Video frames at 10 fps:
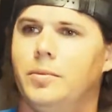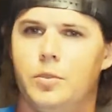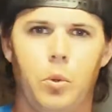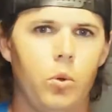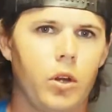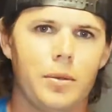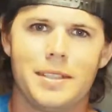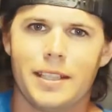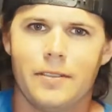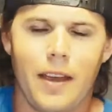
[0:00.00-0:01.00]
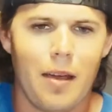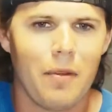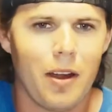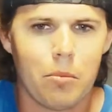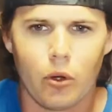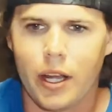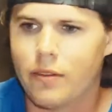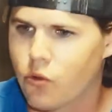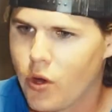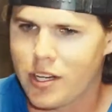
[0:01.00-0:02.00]
spooled up 65-pound
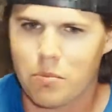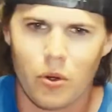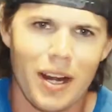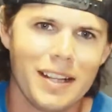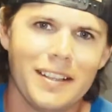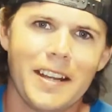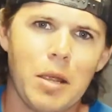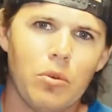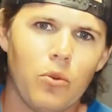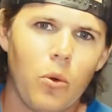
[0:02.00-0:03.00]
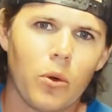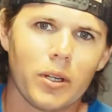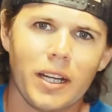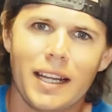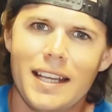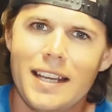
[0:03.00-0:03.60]
braid, fresh braid the day before,